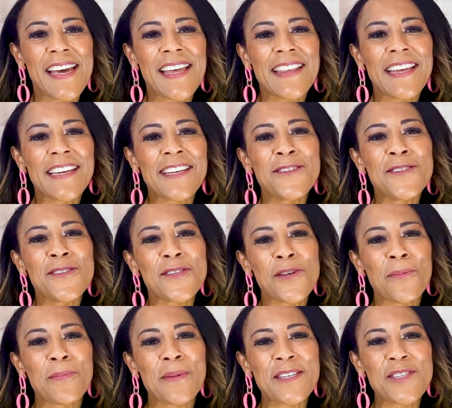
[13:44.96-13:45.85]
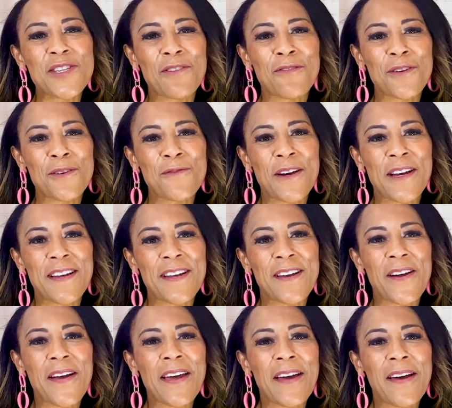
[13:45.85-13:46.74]
Thank you so much, everyone,
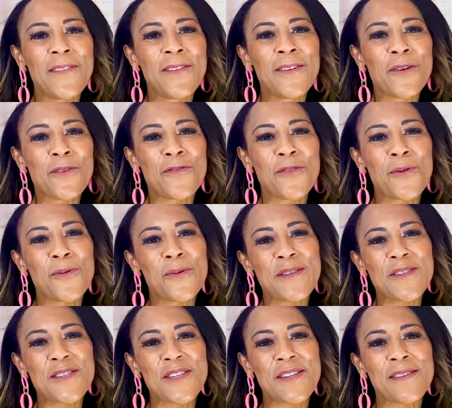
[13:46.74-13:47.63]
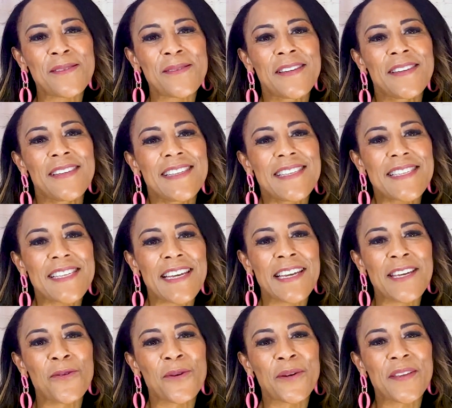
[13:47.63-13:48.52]
and I look forward to
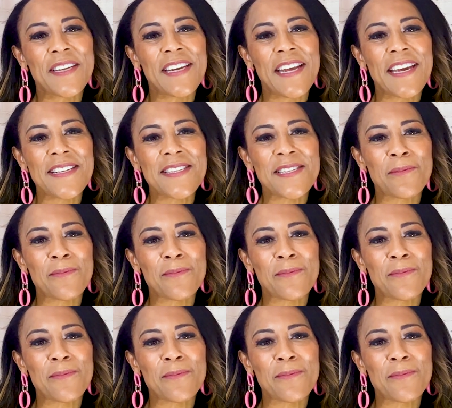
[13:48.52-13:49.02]
seeing you on the next